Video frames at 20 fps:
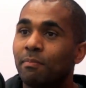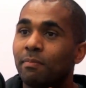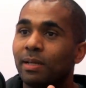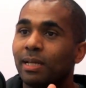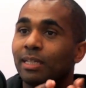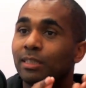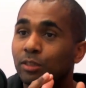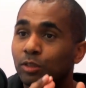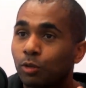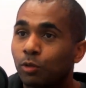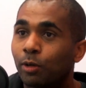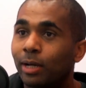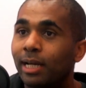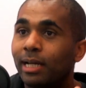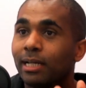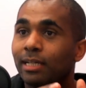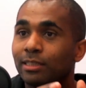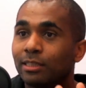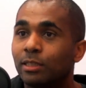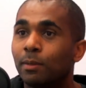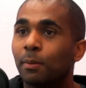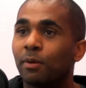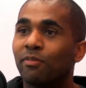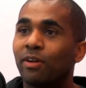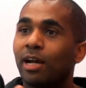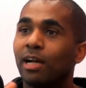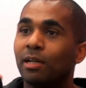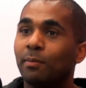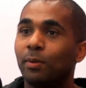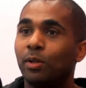is great and super
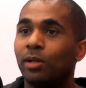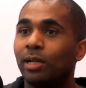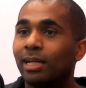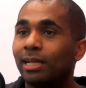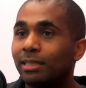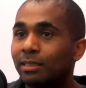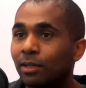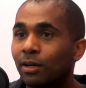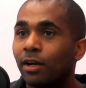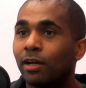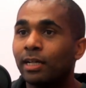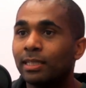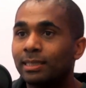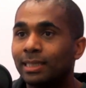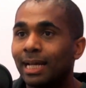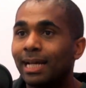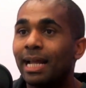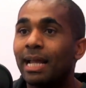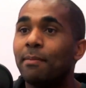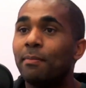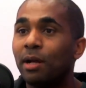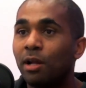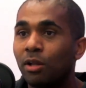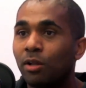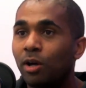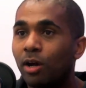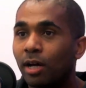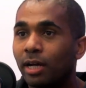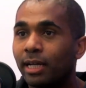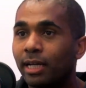valuable, and it targets that ML
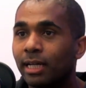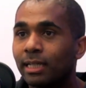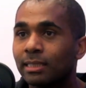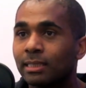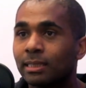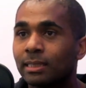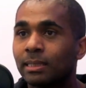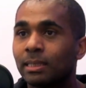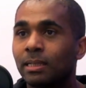audience.